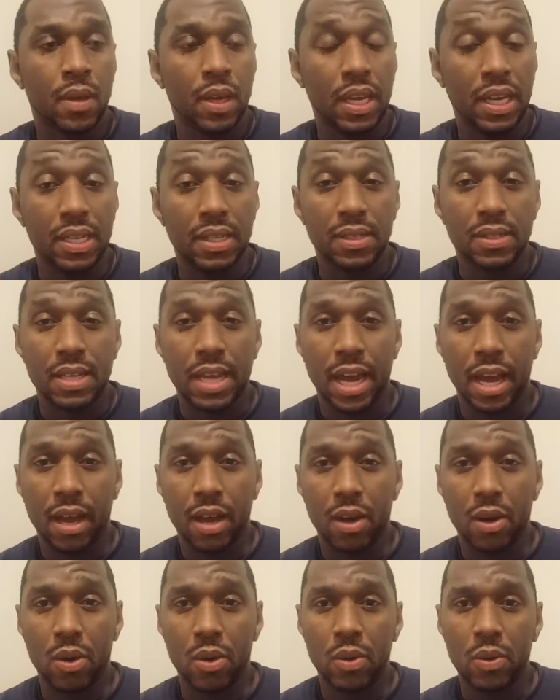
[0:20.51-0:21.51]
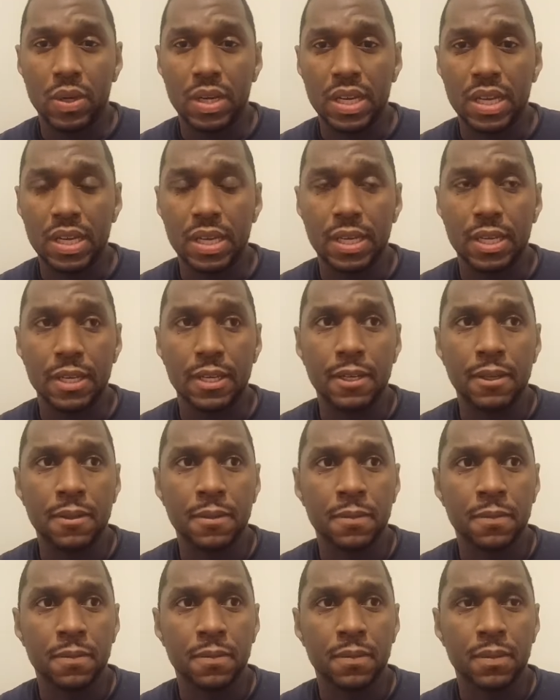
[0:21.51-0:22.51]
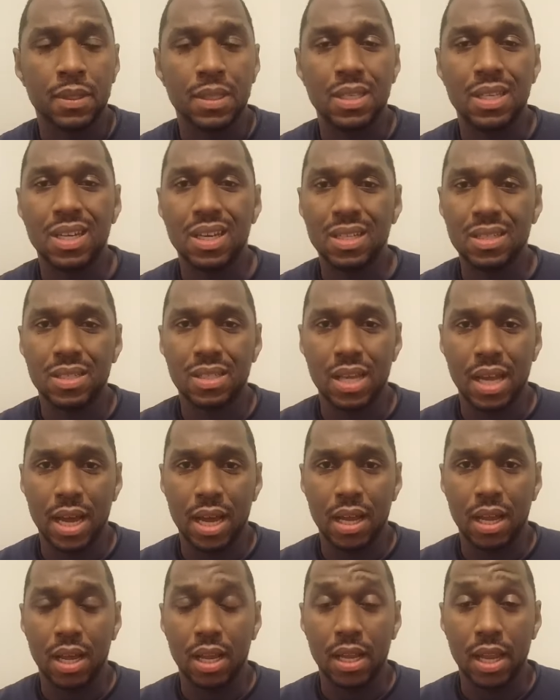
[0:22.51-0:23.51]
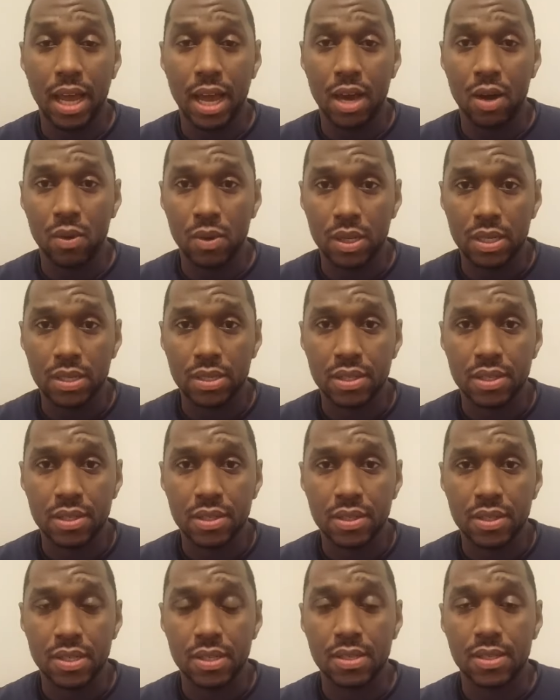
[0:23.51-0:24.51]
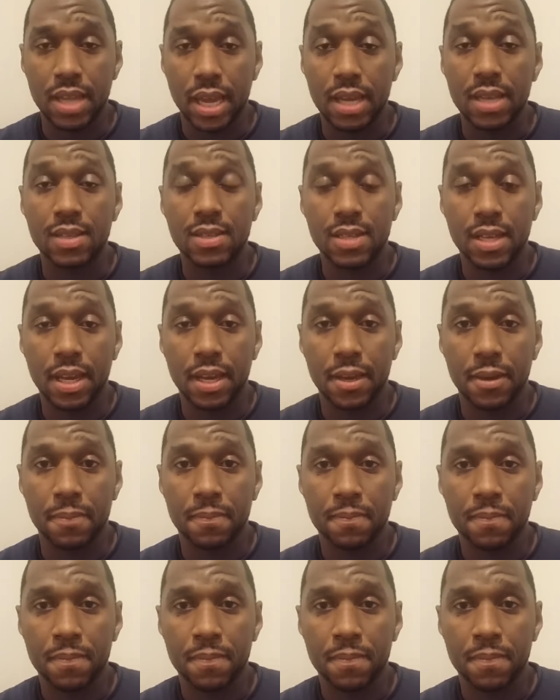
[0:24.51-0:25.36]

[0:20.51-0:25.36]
is how he does not allow us to stay the same.